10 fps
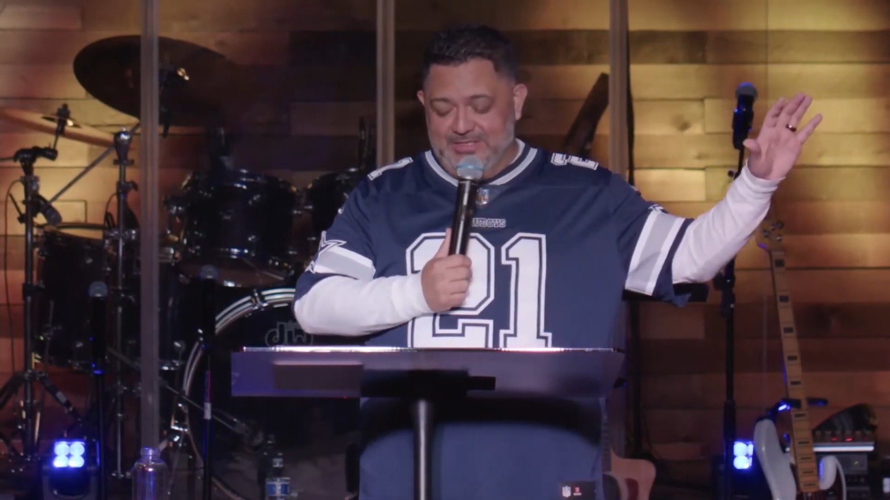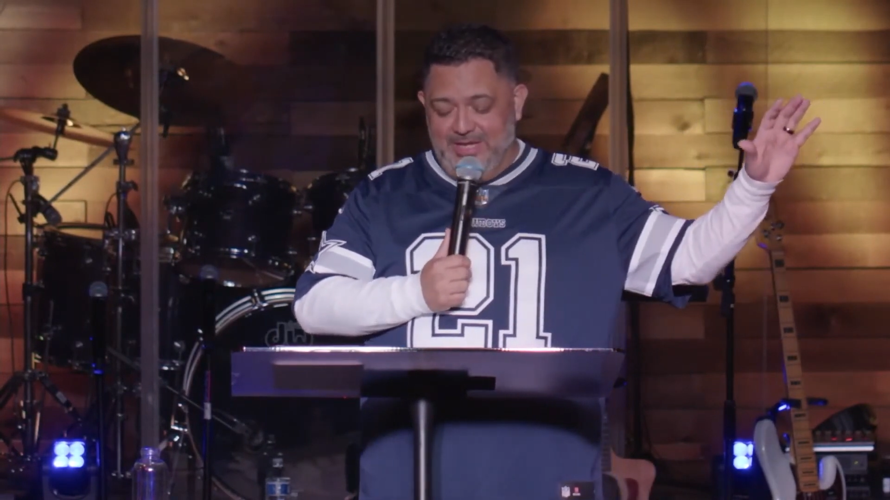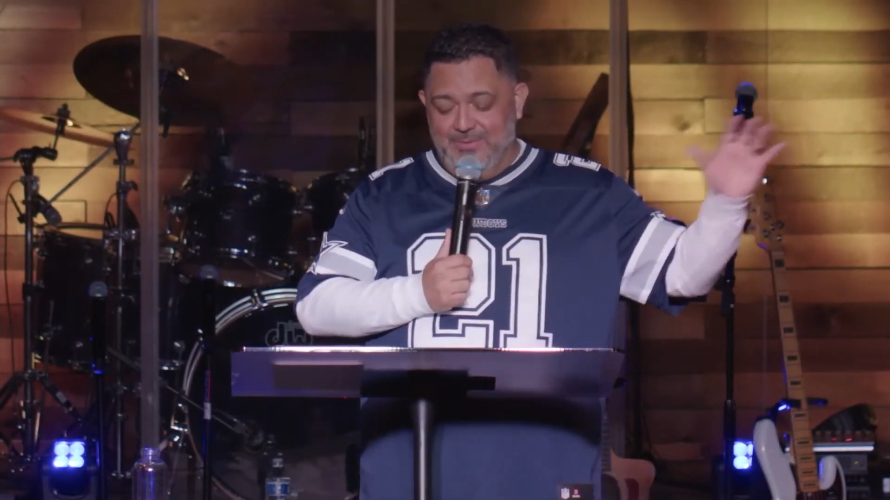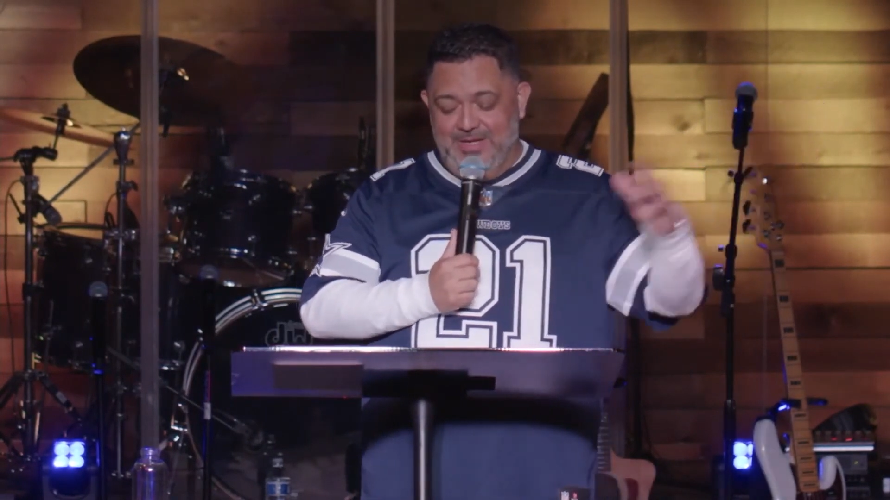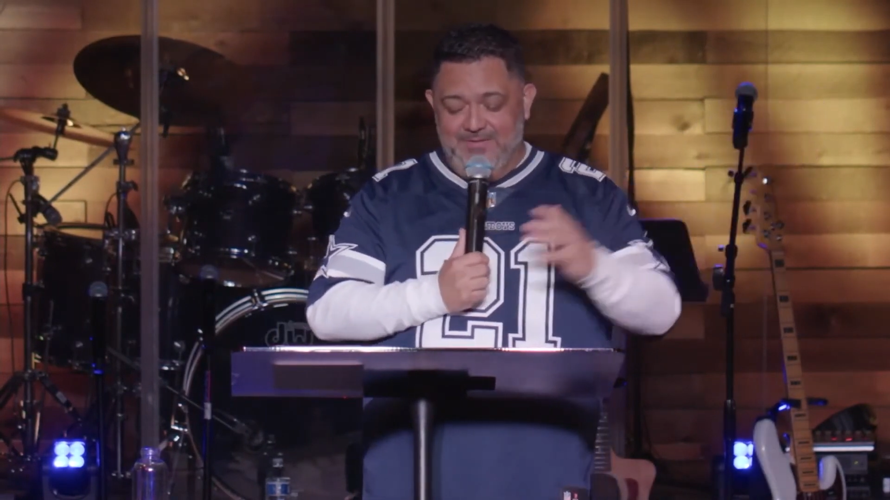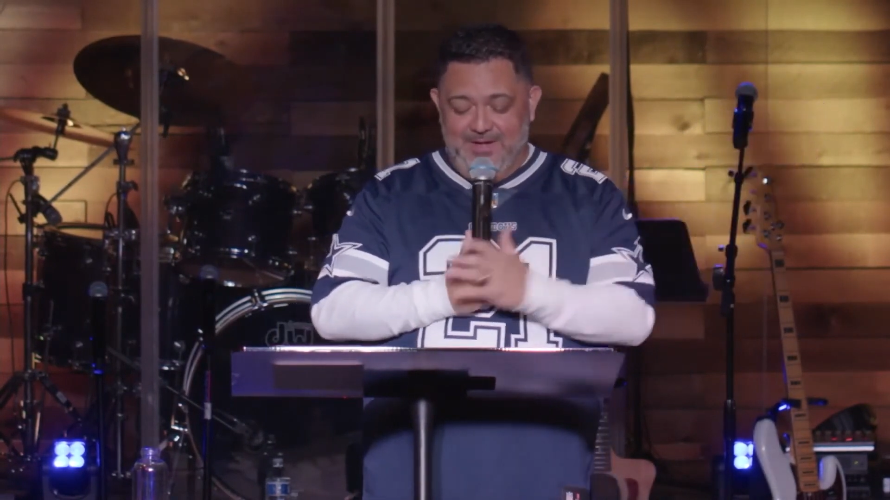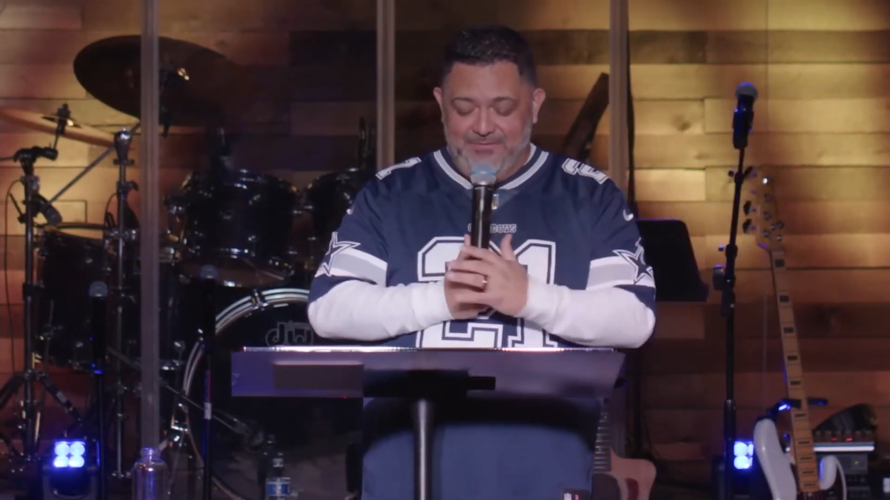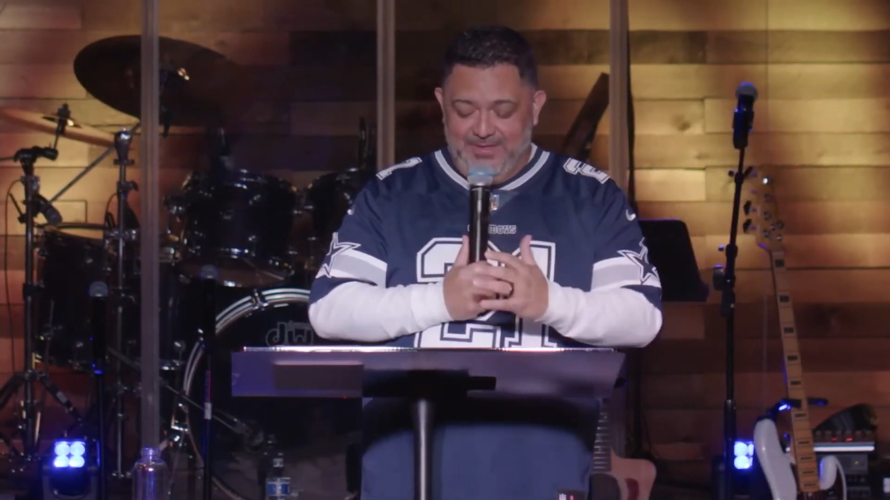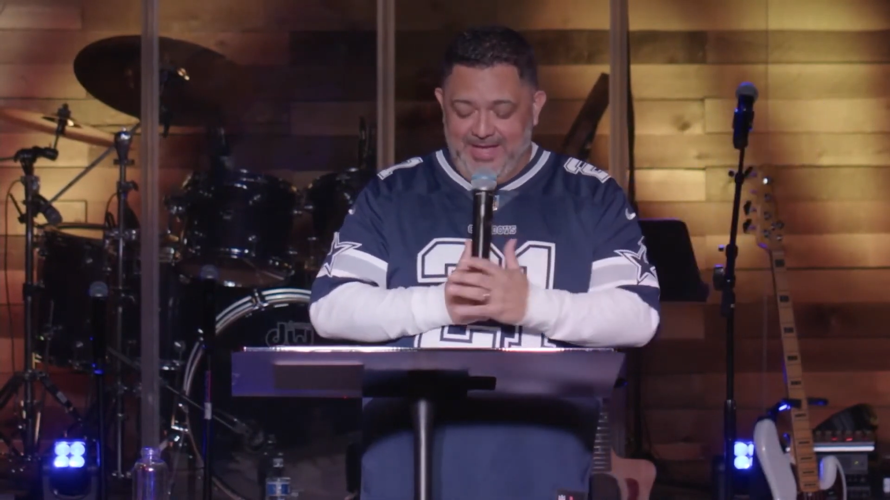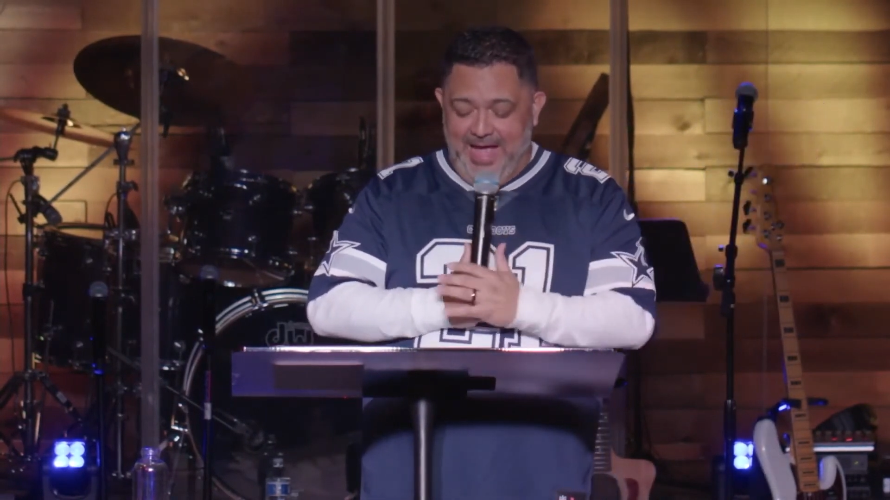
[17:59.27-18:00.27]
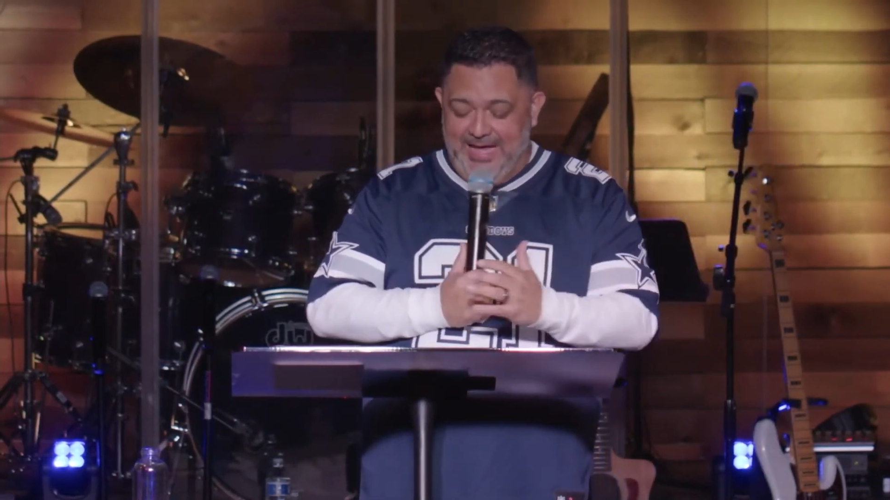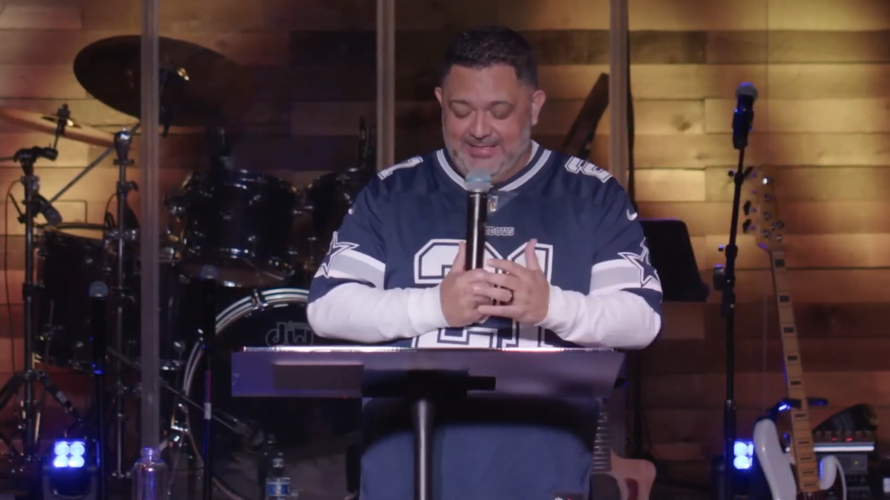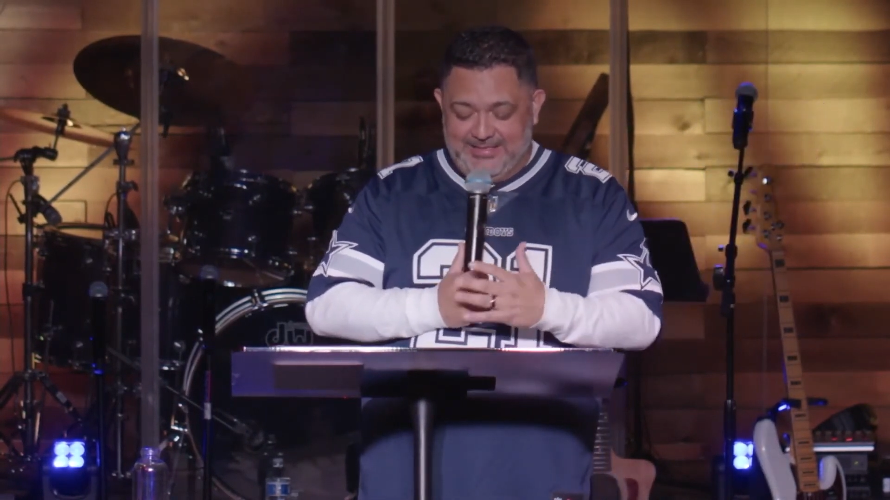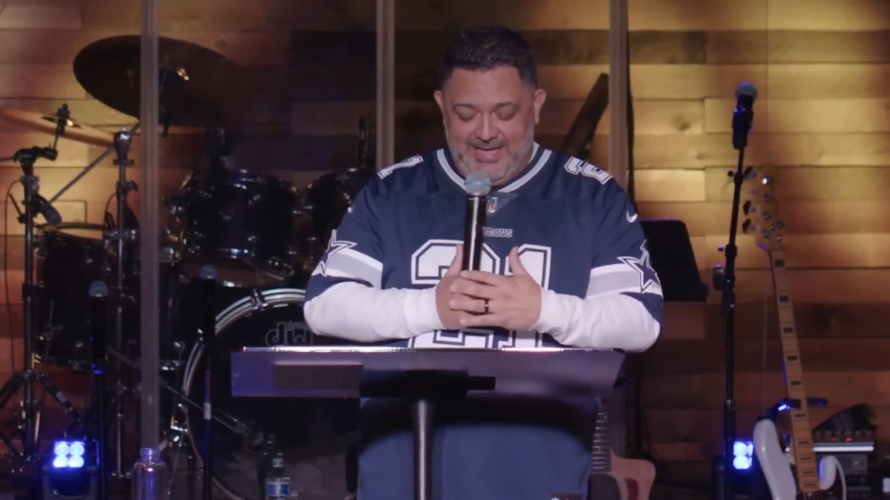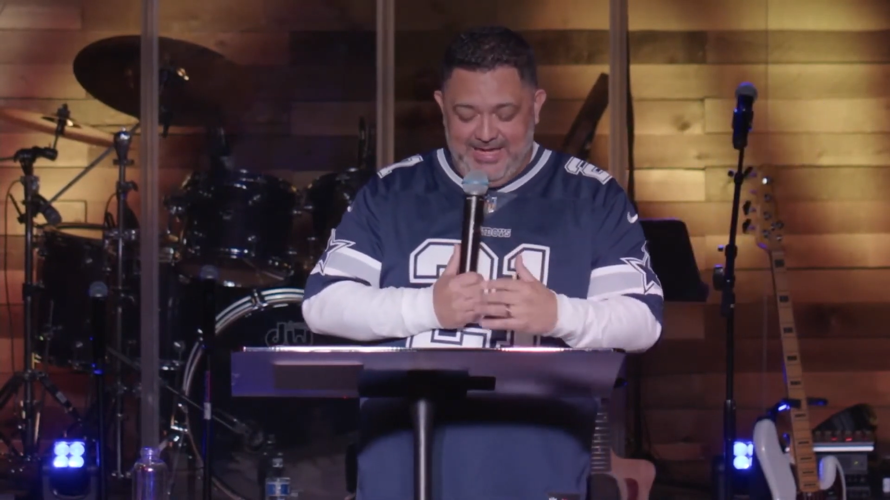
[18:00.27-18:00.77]
Can we give it up for the guys?
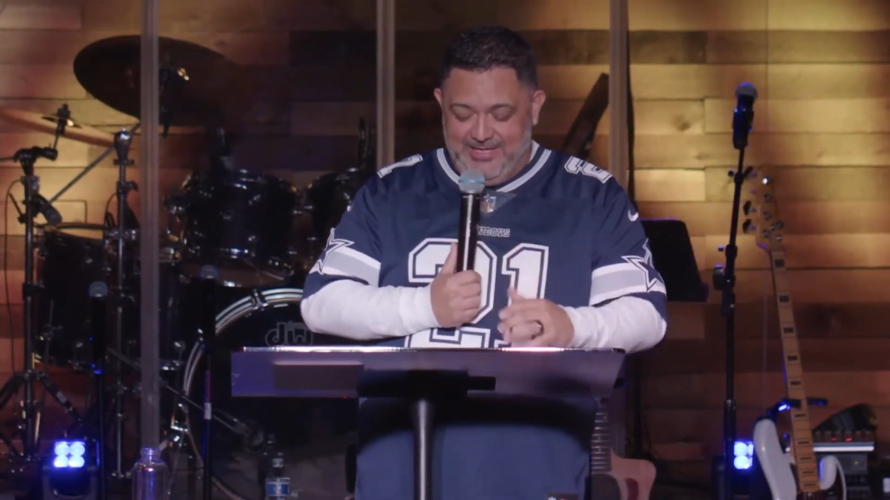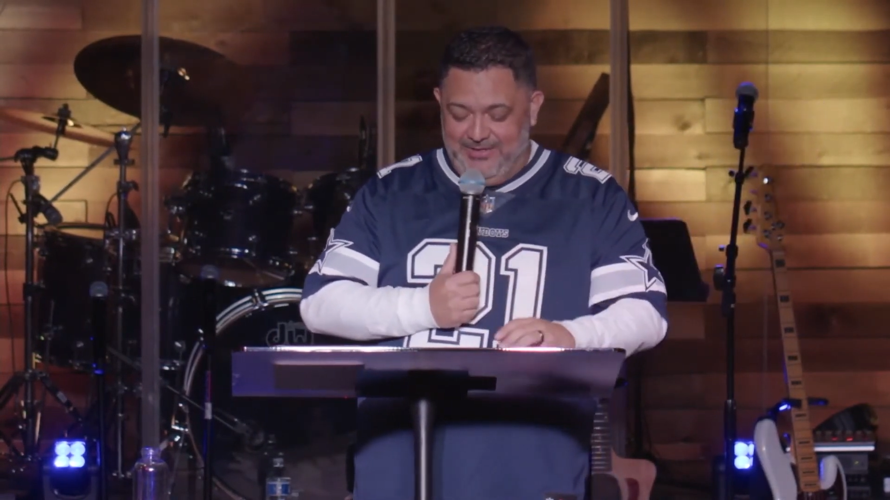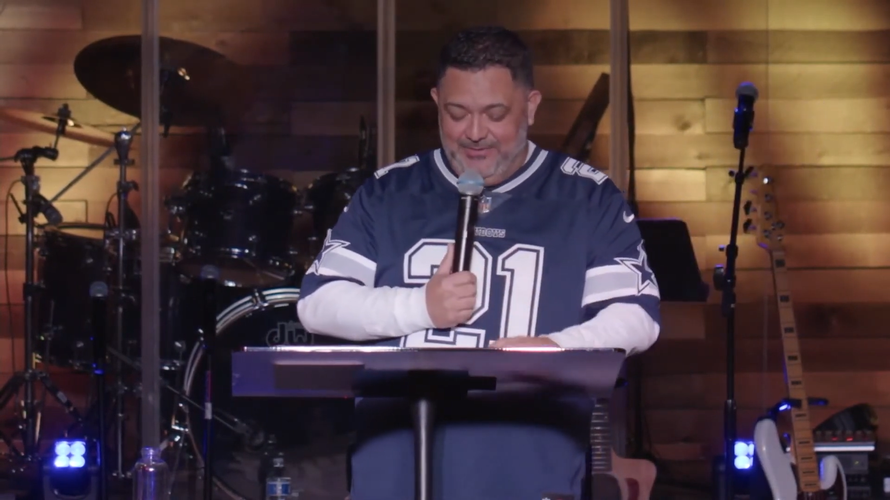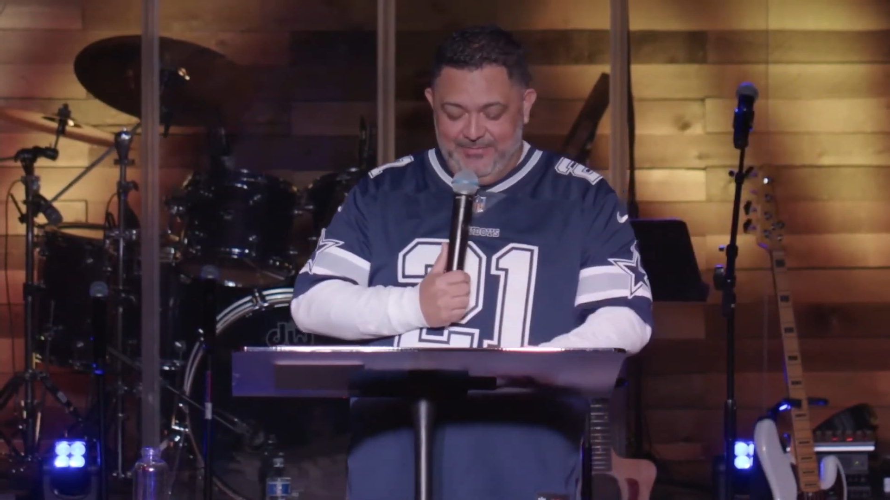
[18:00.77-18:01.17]
Thank you.